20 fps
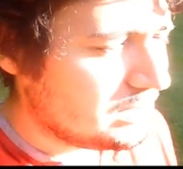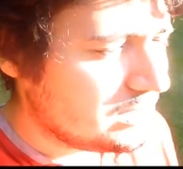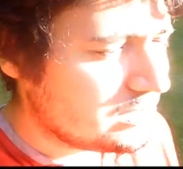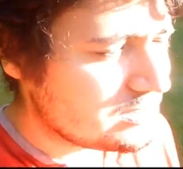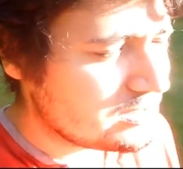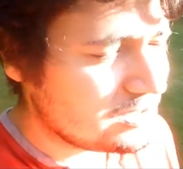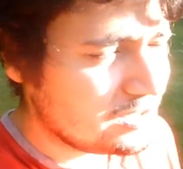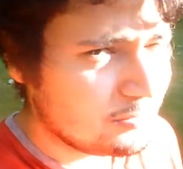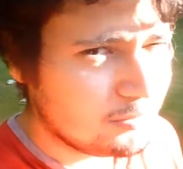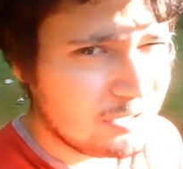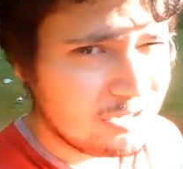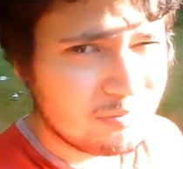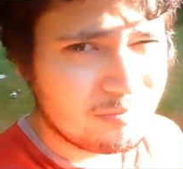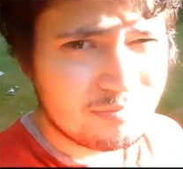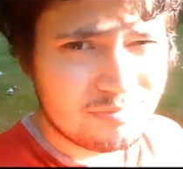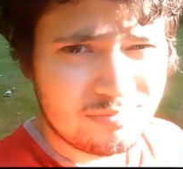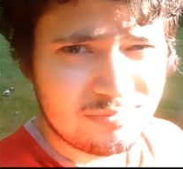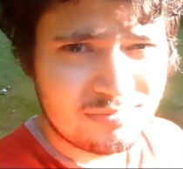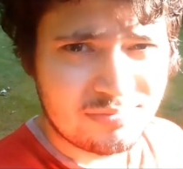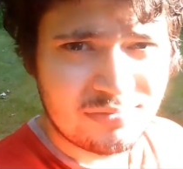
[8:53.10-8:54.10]
cinema.
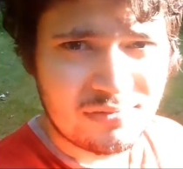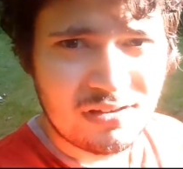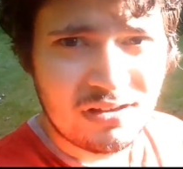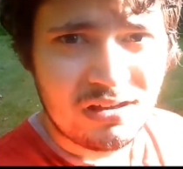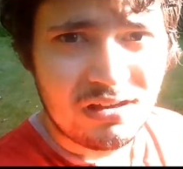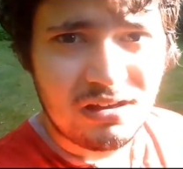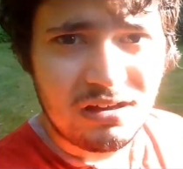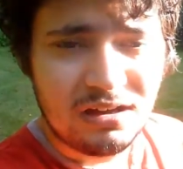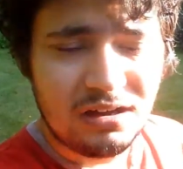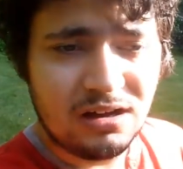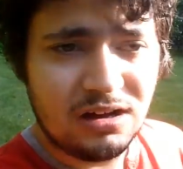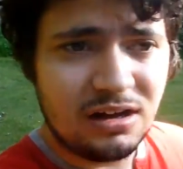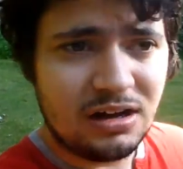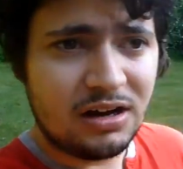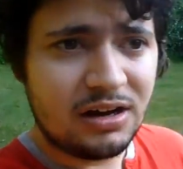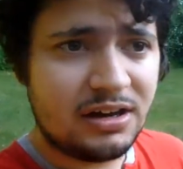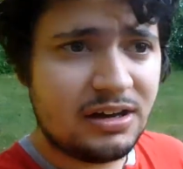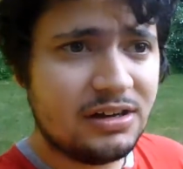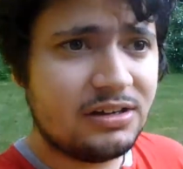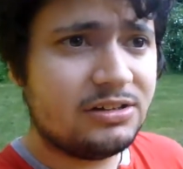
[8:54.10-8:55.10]

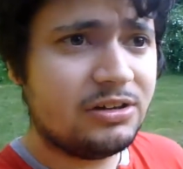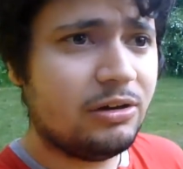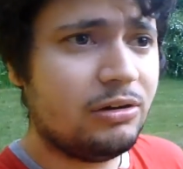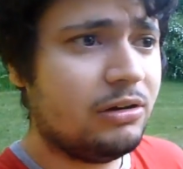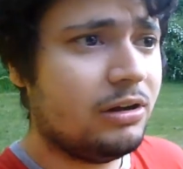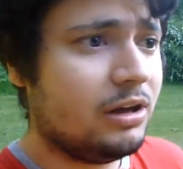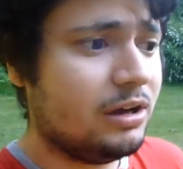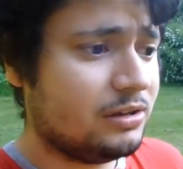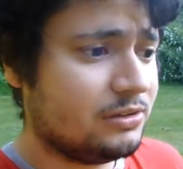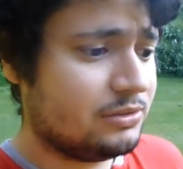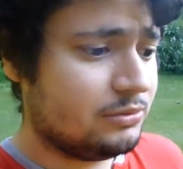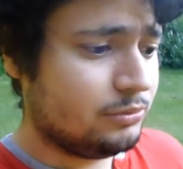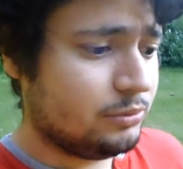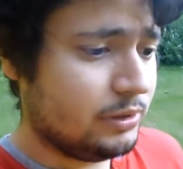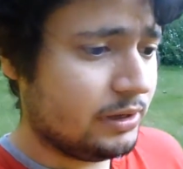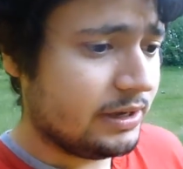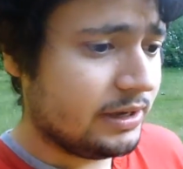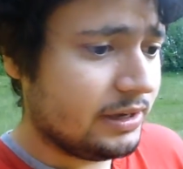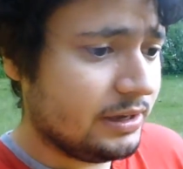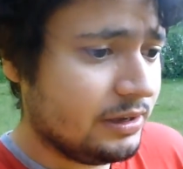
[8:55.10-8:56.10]
I don't like the
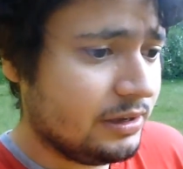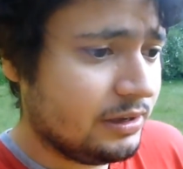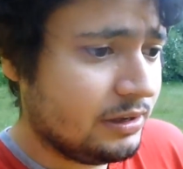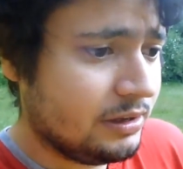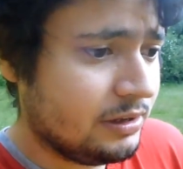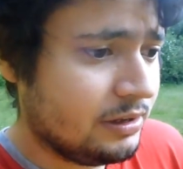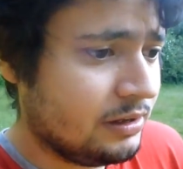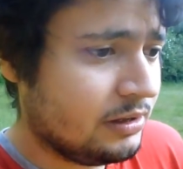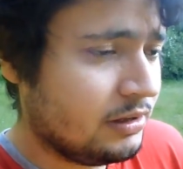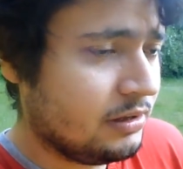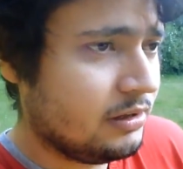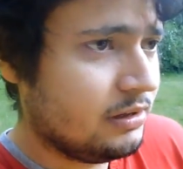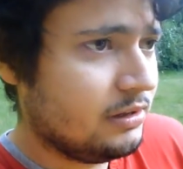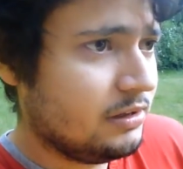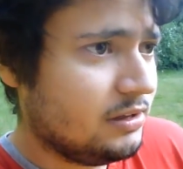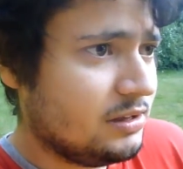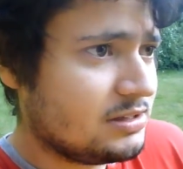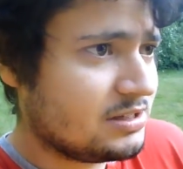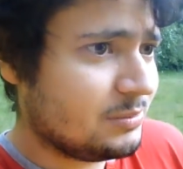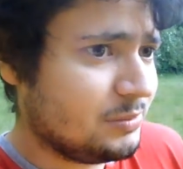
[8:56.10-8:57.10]
way
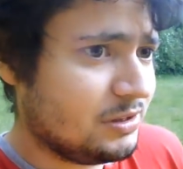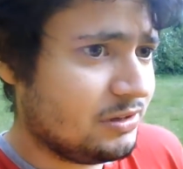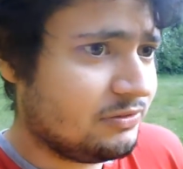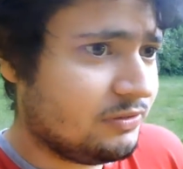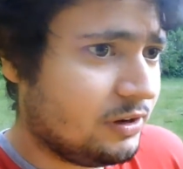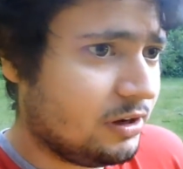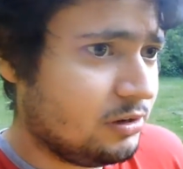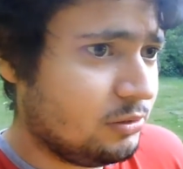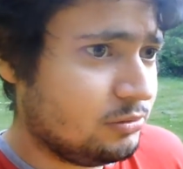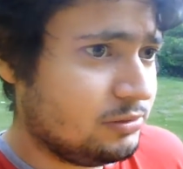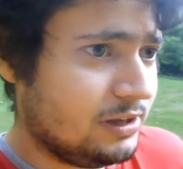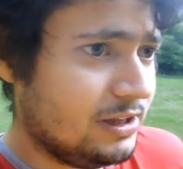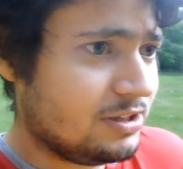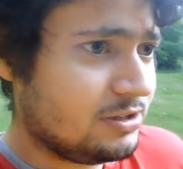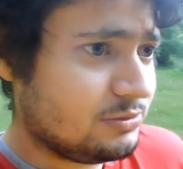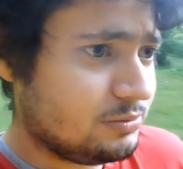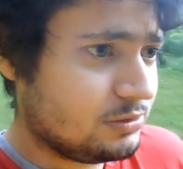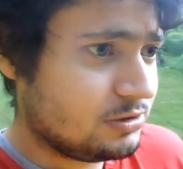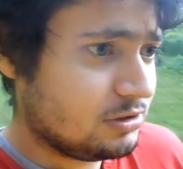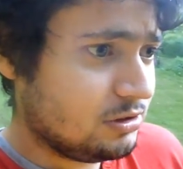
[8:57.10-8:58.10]
some of the final deaths
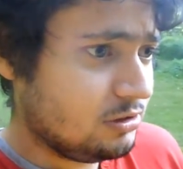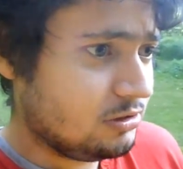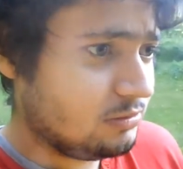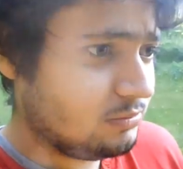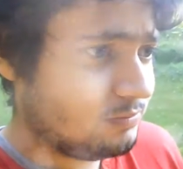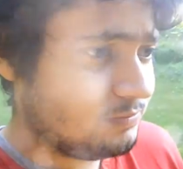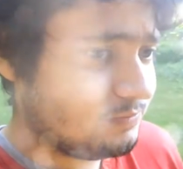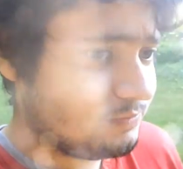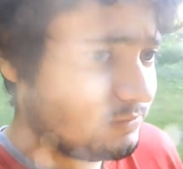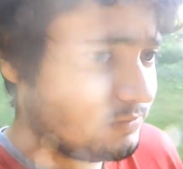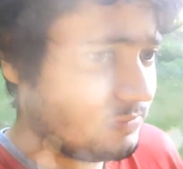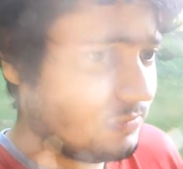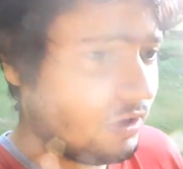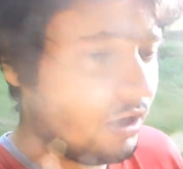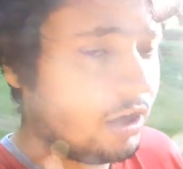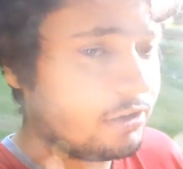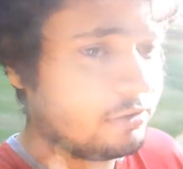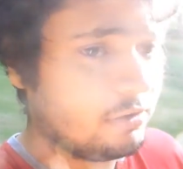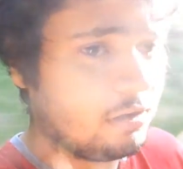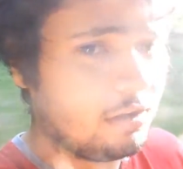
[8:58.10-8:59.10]
were shown.
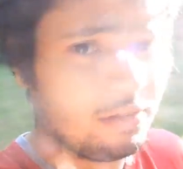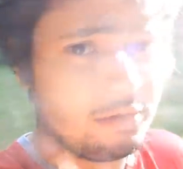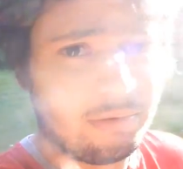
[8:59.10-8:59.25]
I don't like the